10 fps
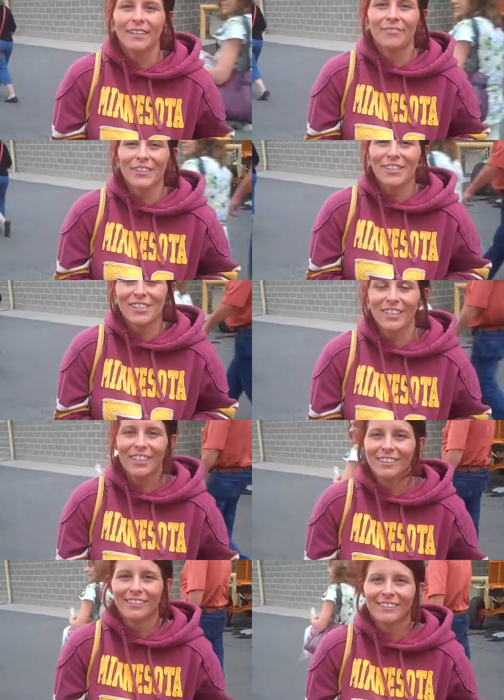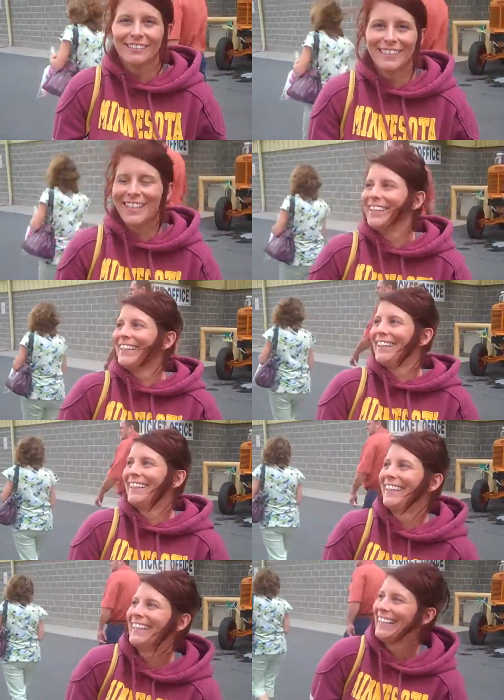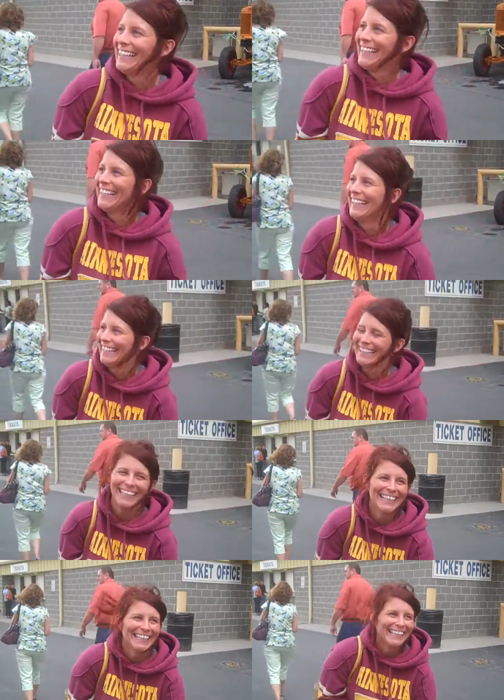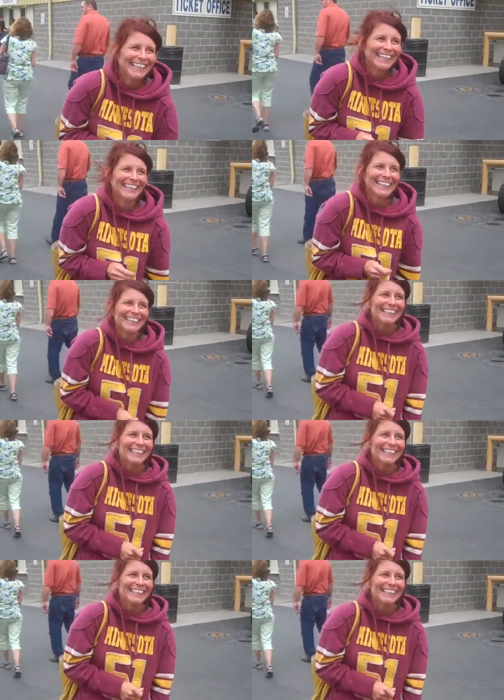Okay. It feels good. Feels good. Yes, Power. Power feels good.